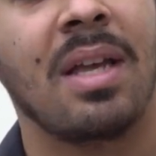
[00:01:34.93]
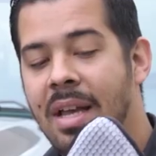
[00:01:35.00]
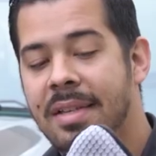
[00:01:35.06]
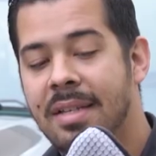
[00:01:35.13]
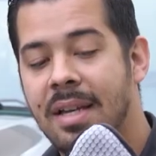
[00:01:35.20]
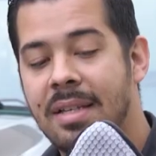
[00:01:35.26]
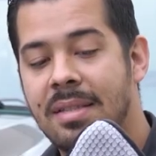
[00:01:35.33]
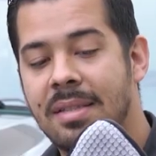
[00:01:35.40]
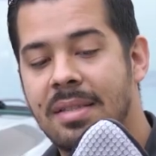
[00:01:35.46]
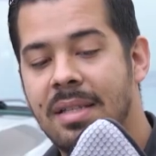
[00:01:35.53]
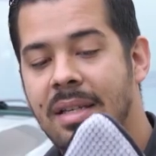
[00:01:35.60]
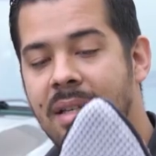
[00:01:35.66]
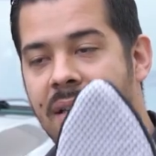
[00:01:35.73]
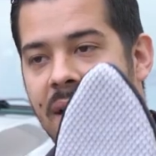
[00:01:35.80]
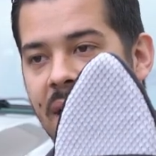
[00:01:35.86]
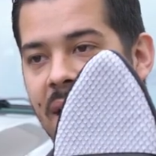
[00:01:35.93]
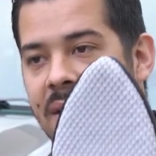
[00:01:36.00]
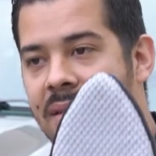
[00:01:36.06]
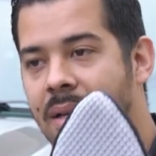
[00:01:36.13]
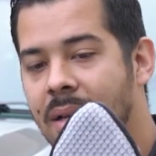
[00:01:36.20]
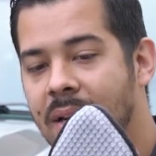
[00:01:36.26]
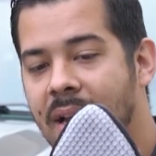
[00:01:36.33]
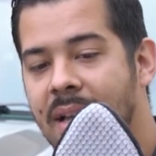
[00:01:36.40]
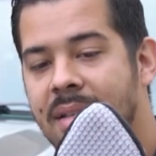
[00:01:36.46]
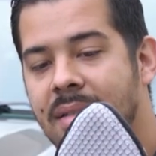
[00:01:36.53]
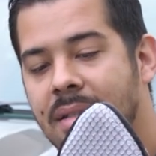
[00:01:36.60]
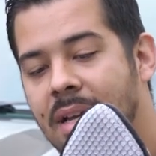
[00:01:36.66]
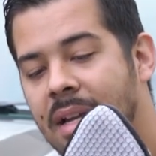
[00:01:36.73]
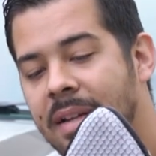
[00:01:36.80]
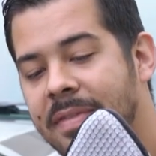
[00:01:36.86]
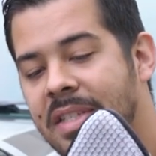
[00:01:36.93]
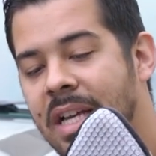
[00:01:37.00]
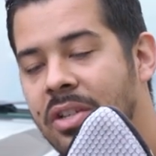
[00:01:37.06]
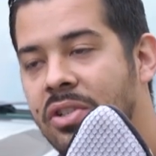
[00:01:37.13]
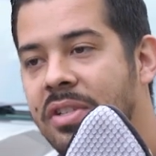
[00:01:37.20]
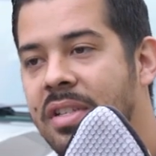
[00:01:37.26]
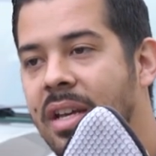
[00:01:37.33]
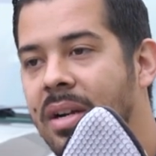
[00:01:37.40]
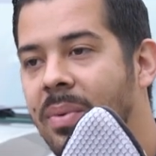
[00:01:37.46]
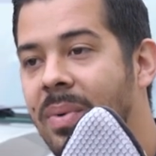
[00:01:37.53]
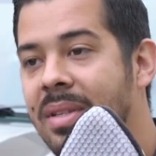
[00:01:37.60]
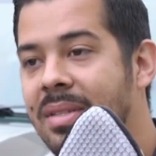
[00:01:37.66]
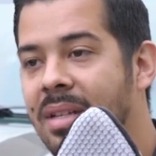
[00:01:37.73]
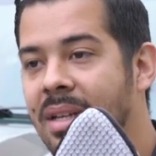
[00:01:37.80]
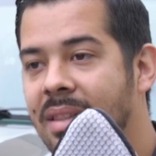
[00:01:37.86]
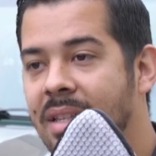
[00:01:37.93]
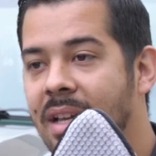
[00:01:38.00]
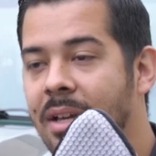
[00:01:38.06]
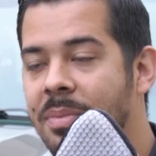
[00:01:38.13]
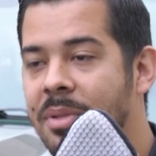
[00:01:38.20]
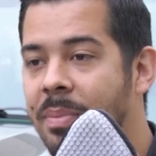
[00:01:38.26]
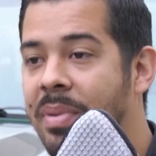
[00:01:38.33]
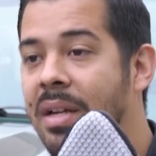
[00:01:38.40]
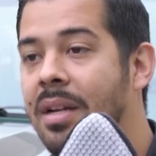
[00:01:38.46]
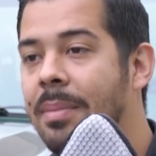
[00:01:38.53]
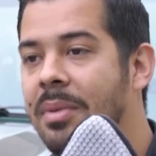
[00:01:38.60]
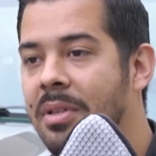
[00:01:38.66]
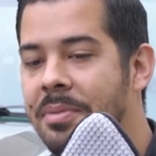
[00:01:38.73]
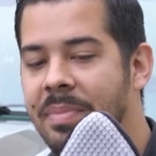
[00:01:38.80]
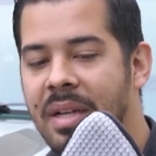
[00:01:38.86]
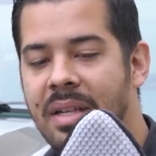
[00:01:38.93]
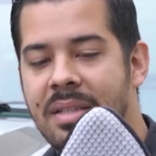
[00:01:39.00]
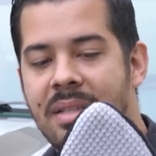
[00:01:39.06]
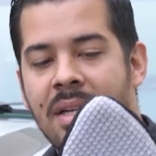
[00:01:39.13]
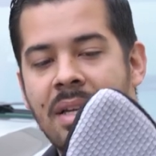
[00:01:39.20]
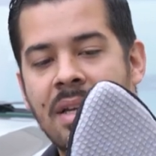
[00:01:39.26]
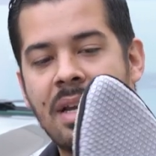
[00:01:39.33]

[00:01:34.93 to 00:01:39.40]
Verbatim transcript: As you guys can see, it has a nice kind of texture side on one side that helps you pick up those bugs,